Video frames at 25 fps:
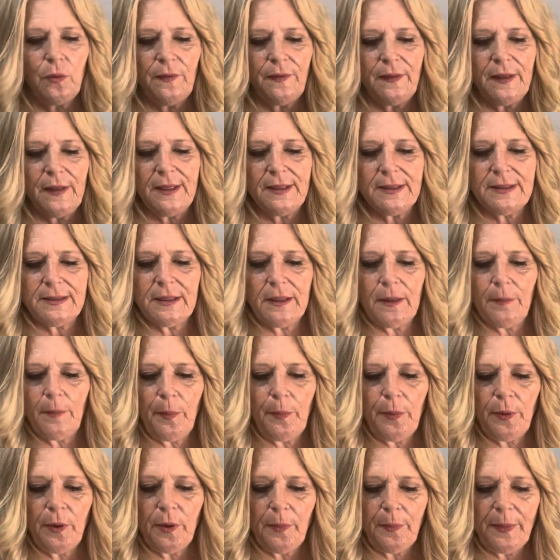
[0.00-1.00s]
with this, and I'm going
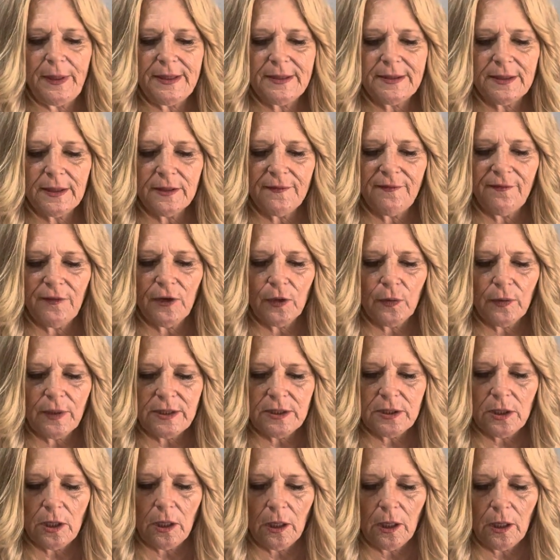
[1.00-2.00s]
to put a piece at the very
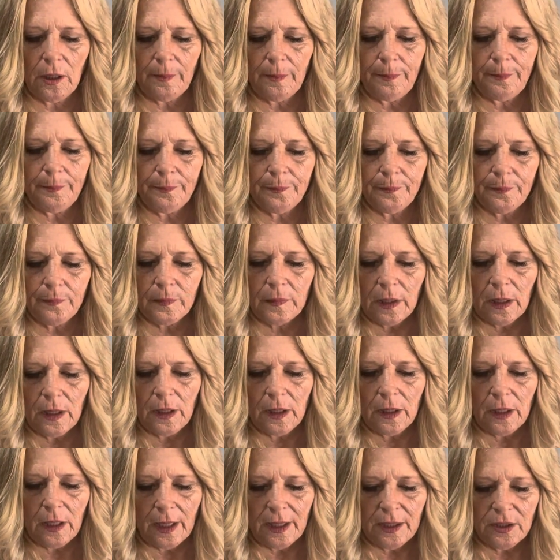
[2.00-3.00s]
top
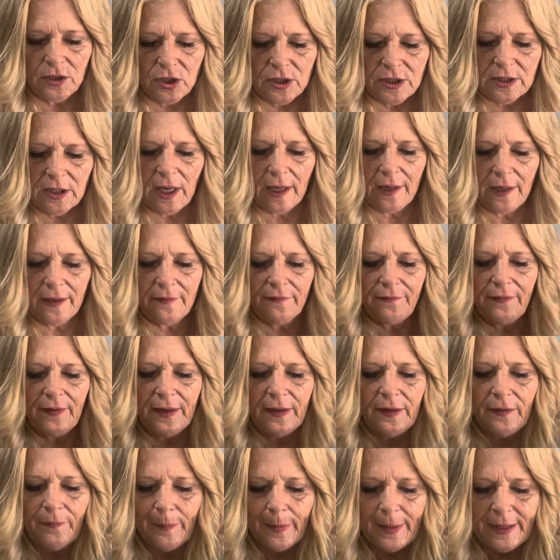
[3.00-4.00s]
and just kind of
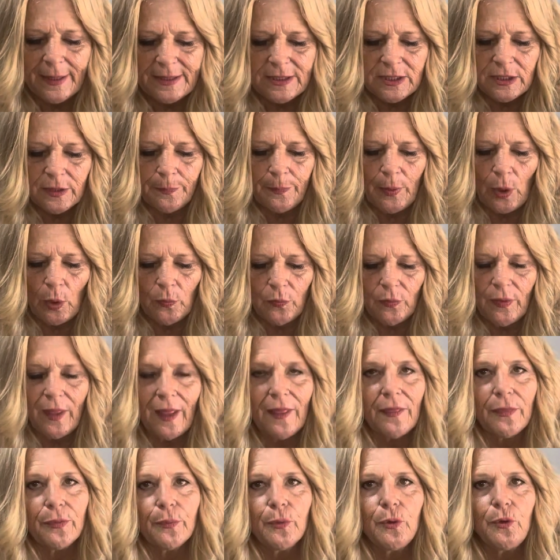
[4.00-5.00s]
find a place to poke
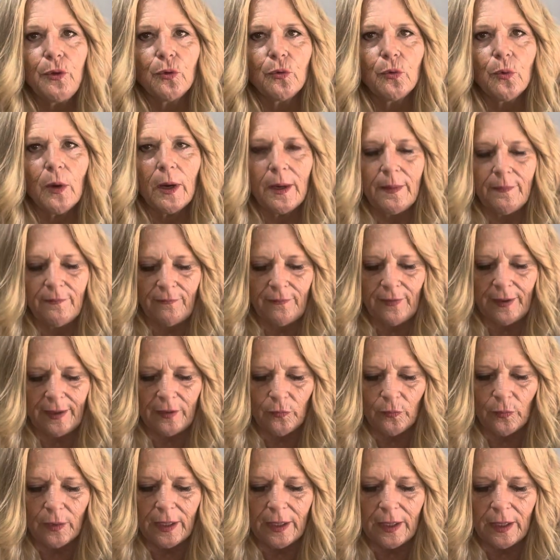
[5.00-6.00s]
that through your grapevine
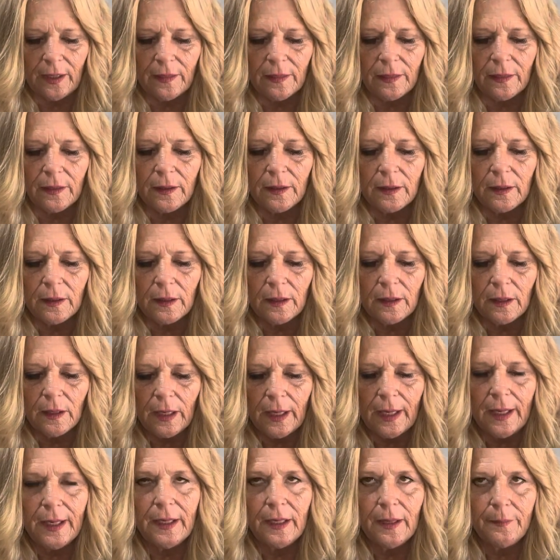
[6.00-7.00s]
wreath.
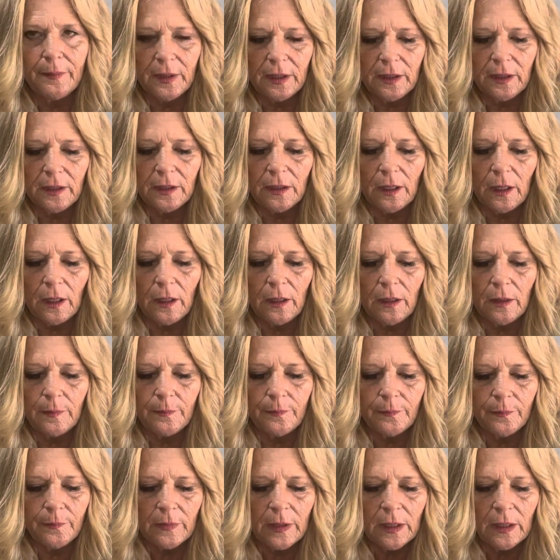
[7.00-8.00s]
And I'm going
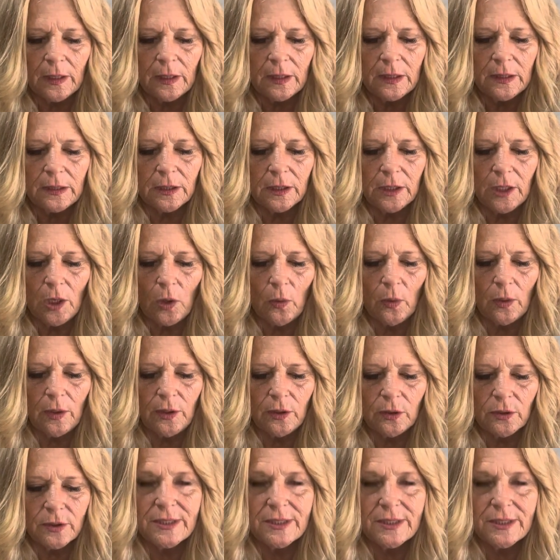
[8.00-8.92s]
to go a little